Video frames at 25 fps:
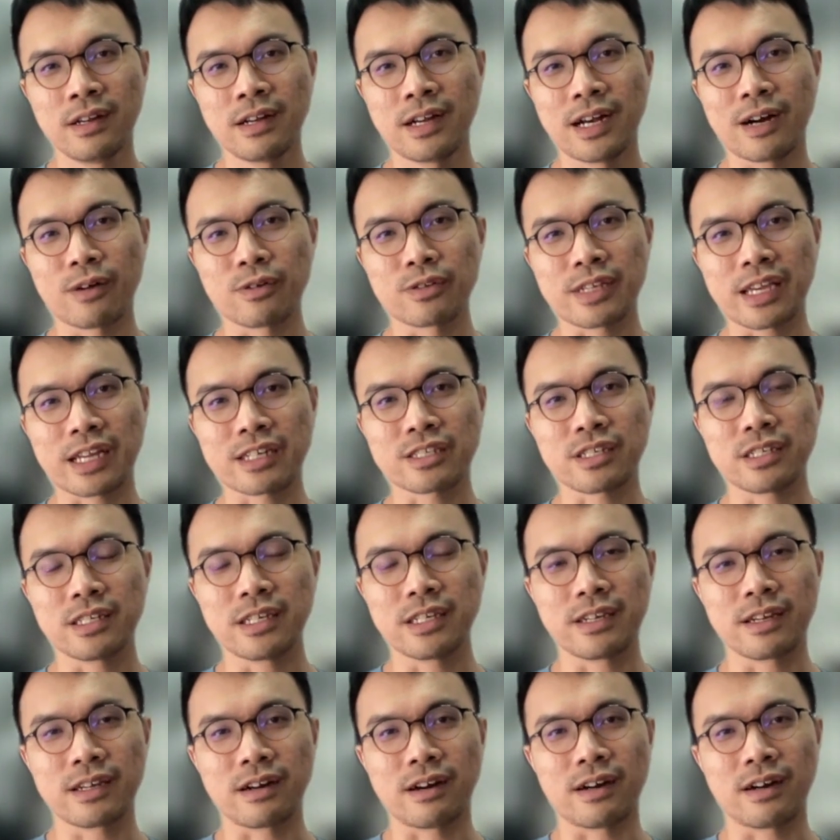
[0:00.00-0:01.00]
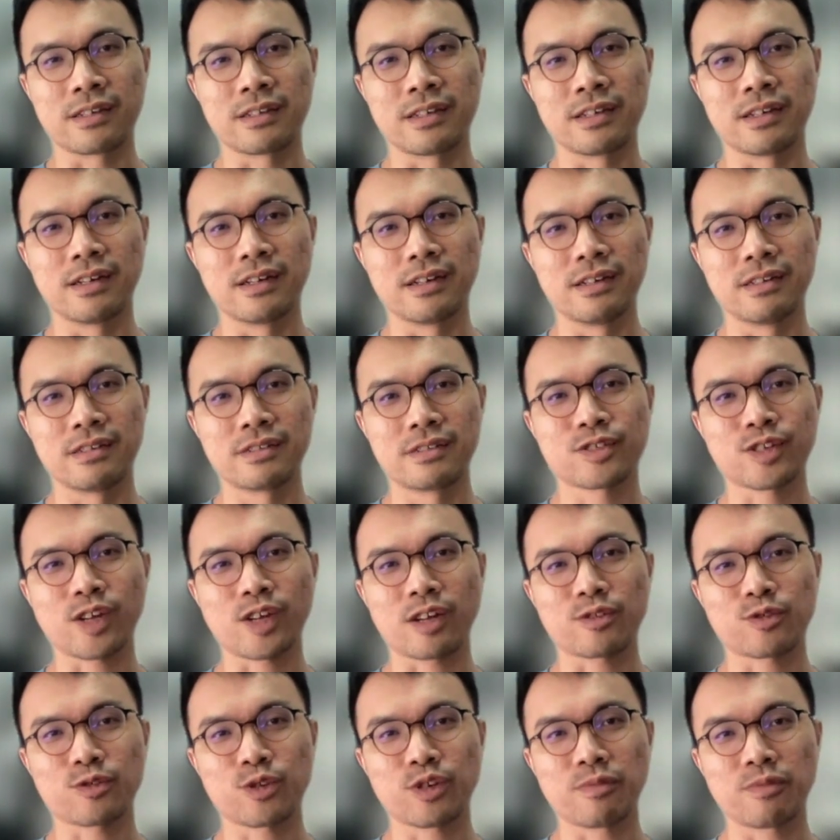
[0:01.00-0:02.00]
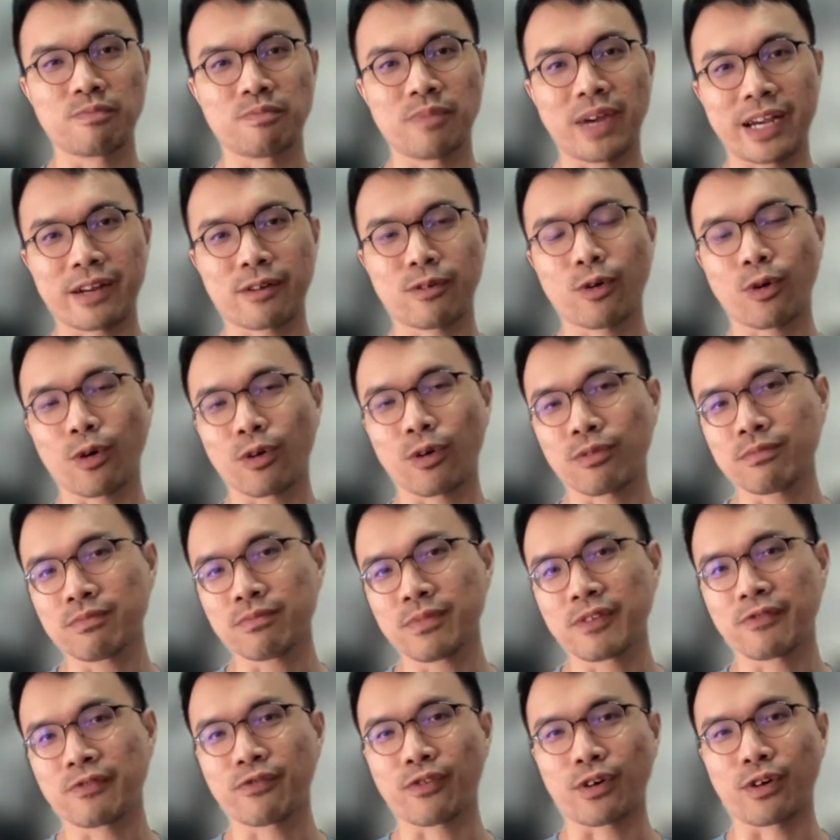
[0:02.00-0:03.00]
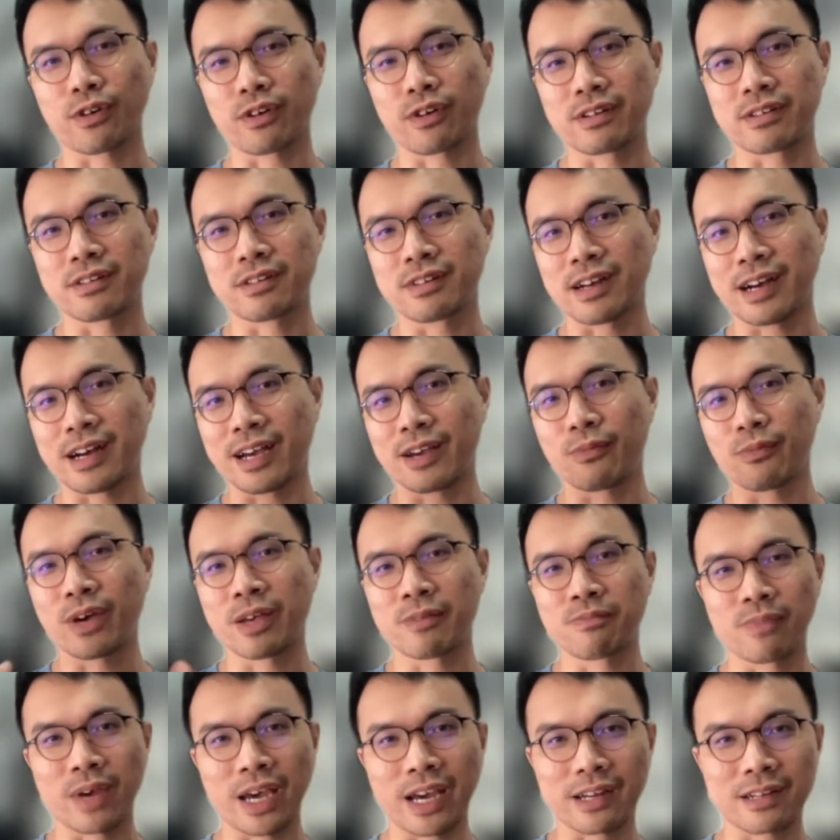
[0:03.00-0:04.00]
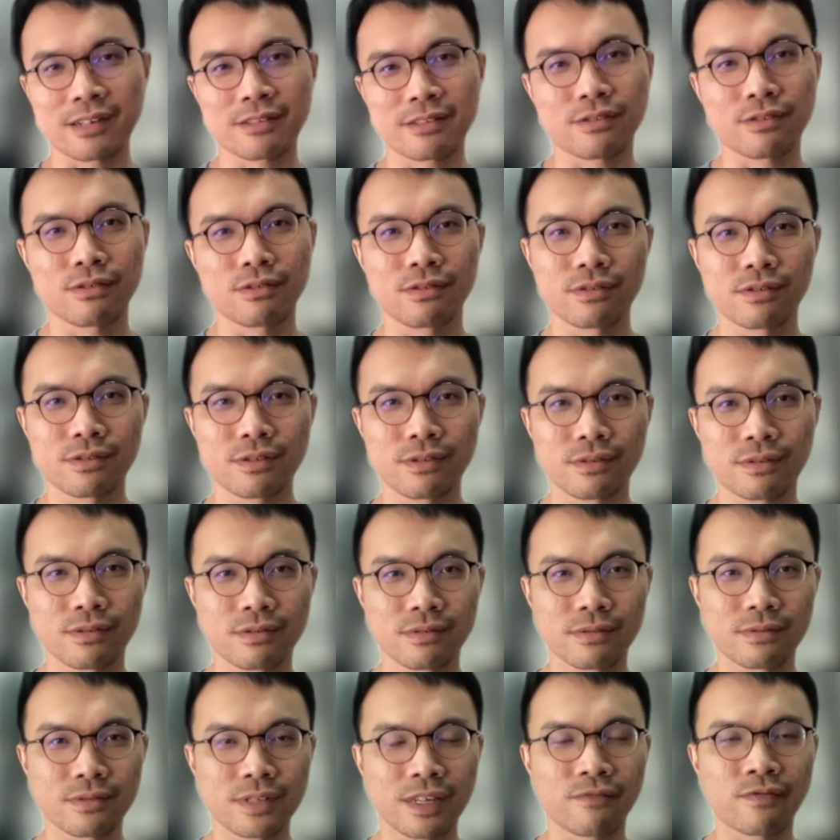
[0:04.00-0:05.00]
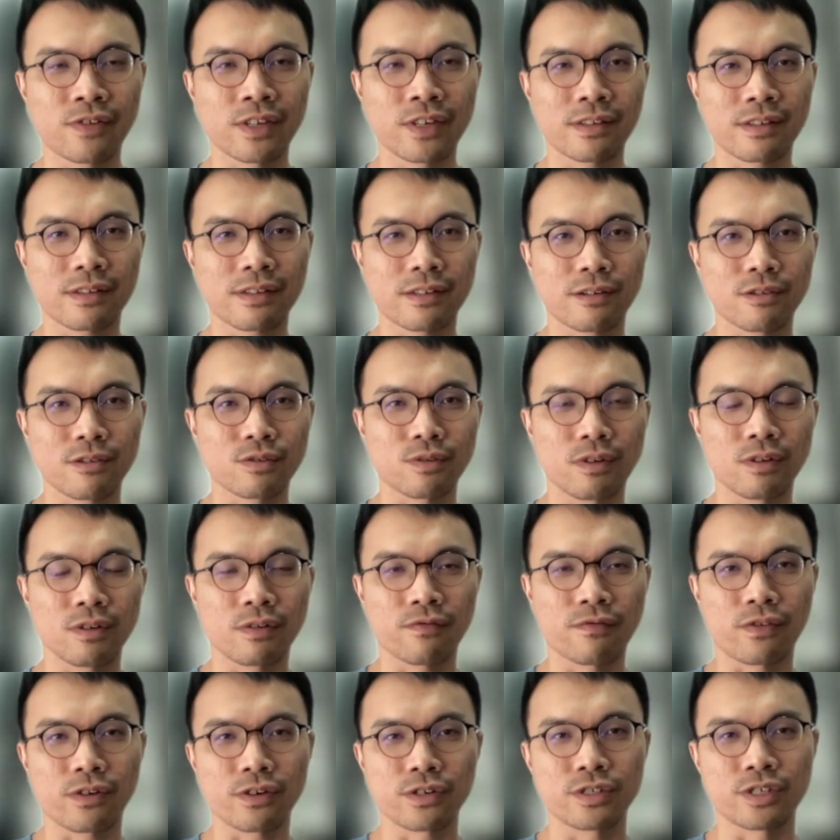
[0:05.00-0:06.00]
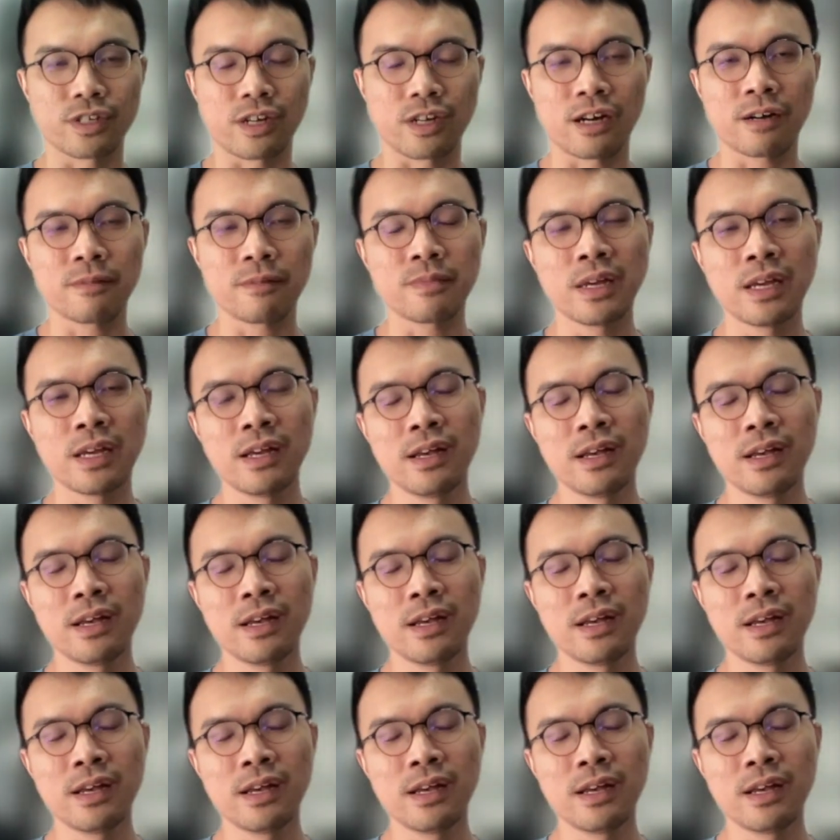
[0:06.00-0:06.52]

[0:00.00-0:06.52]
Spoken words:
I was actually on a short trip back home before I went back to San Francisco to look for a job.